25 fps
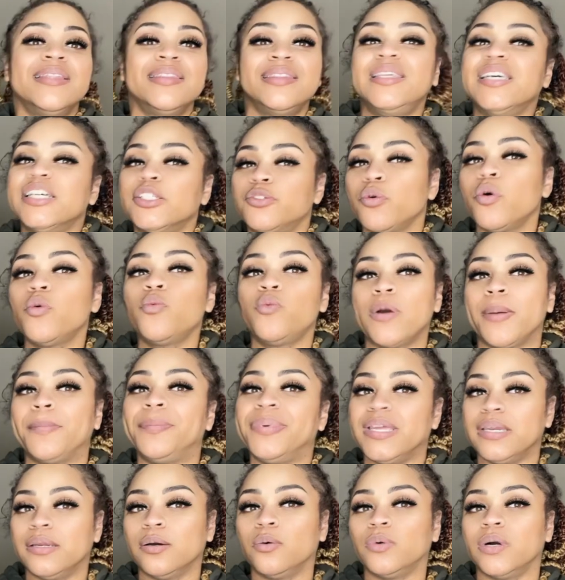this one would
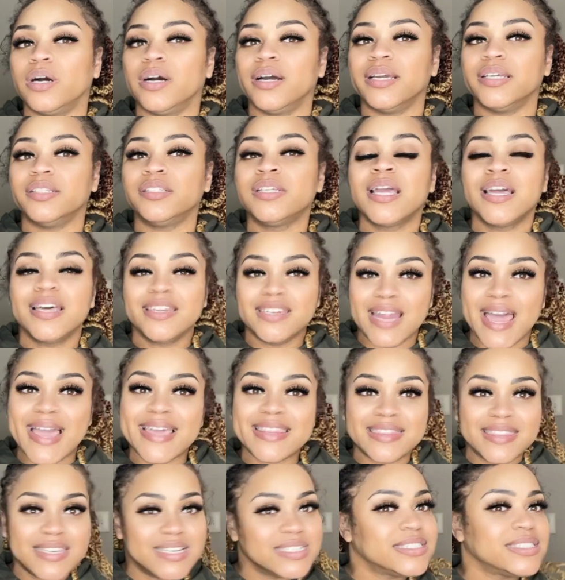be the one.
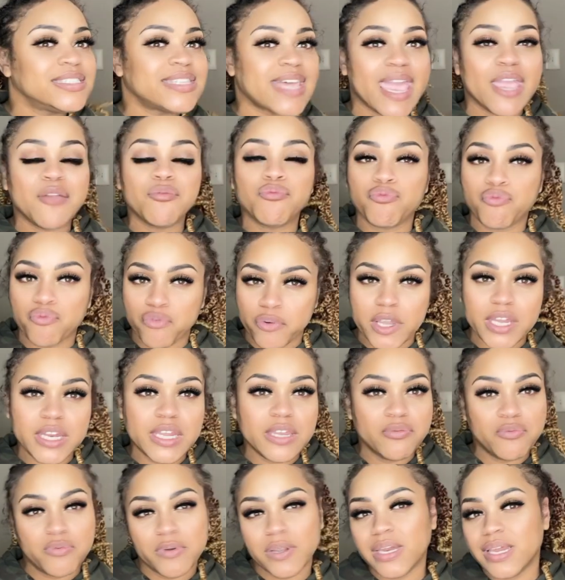Like this is a
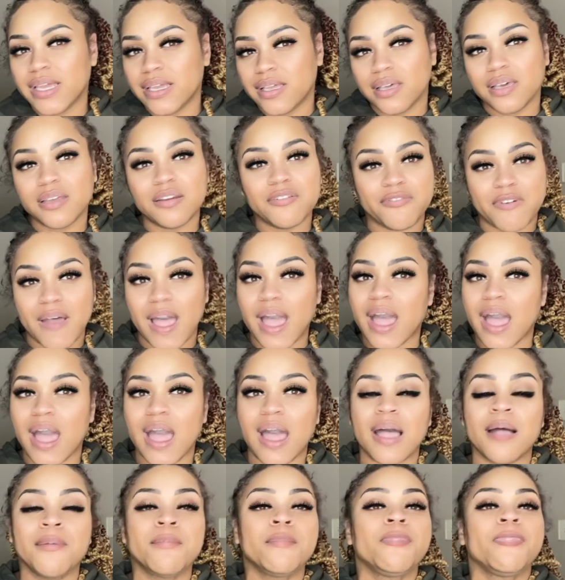really, really good five
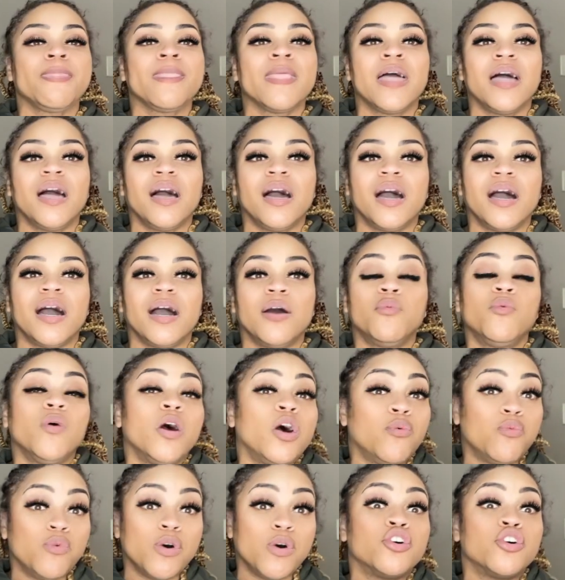high. Uh,
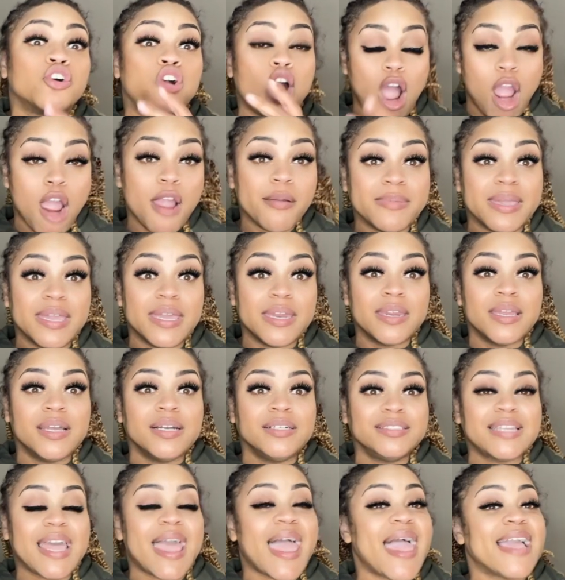well, garment
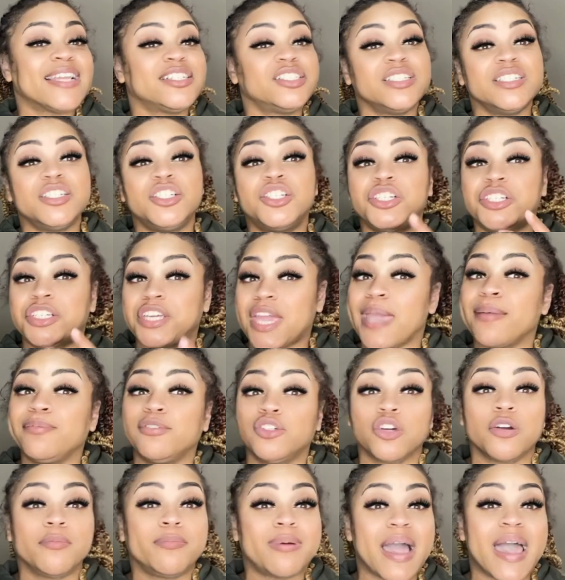that actually
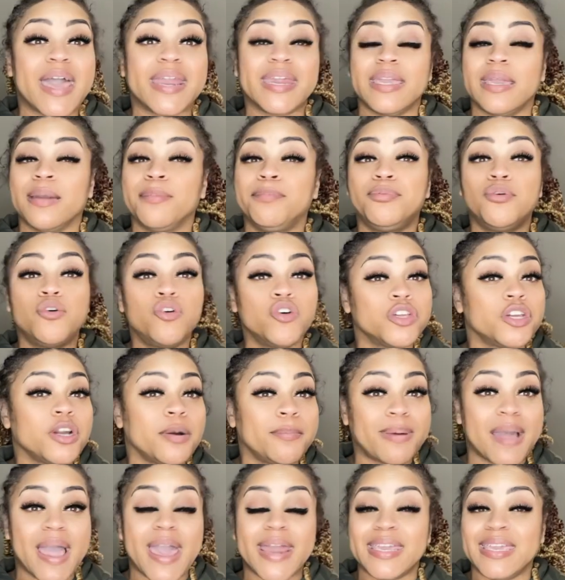shapes your body and pull your
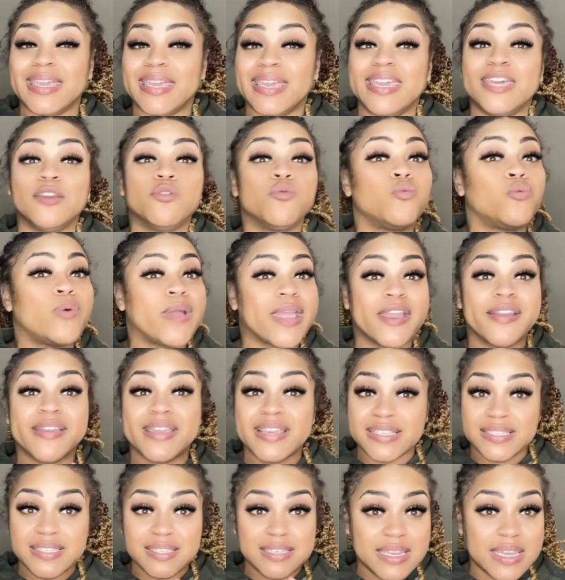body in where
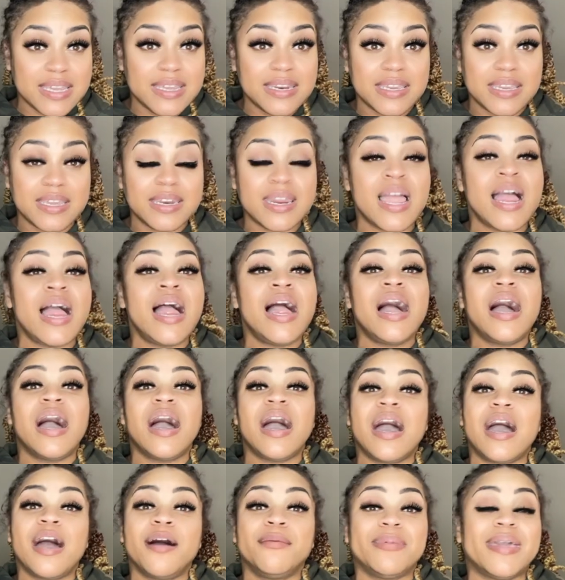it's needed.
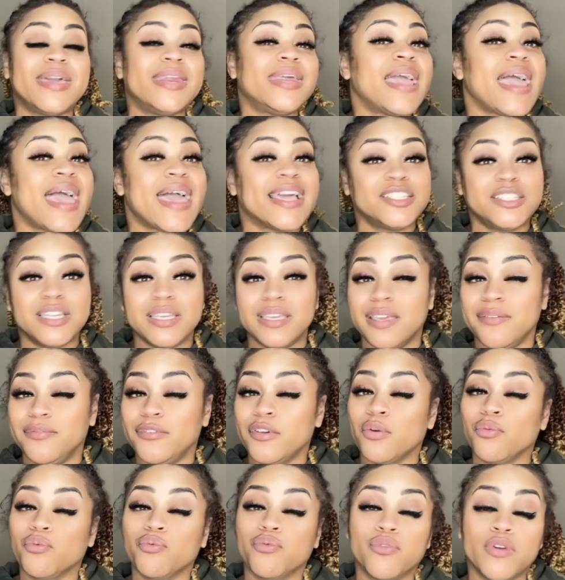Um, and it actually give
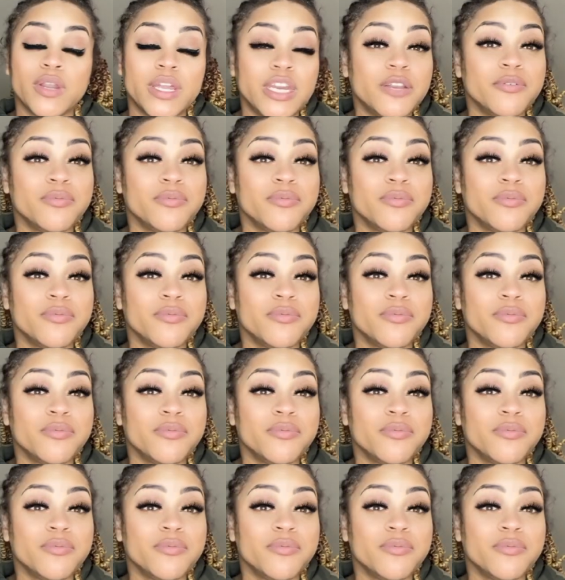you a really,